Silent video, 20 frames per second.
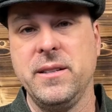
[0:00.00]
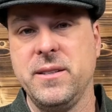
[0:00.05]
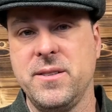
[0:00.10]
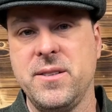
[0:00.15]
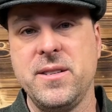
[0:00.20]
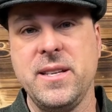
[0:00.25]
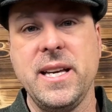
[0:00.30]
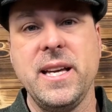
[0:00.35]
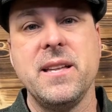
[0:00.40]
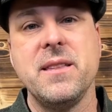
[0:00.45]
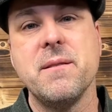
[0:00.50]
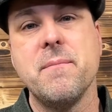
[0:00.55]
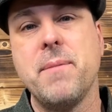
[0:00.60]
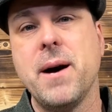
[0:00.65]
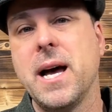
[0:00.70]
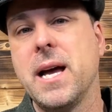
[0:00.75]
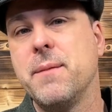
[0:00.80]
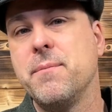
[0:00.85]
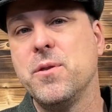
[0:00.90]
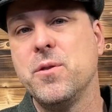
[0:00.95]
see in the
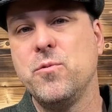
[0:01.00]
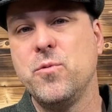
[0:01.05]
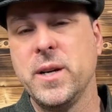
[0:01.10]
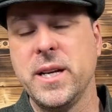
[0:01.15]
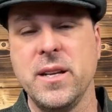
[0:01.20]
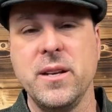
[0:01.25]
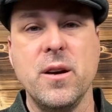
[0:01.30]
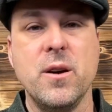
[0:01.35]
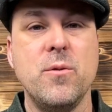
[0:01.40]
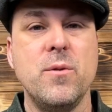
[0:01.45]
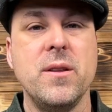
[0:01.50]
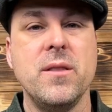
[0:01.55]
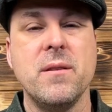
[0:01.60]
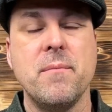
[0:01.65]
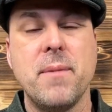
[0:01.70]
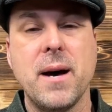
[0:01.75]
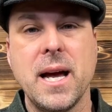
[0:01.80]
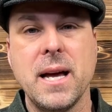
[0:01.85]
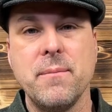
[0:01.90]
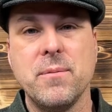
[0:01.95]
Bible, we know in the
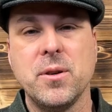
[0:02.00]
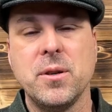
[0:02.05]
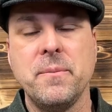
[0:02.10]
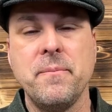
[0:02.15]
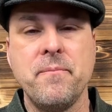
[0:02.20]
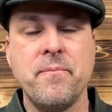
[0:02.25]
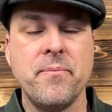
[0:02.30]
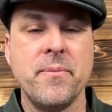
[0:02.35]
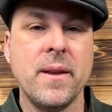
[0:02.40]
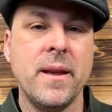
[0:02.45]
Bible,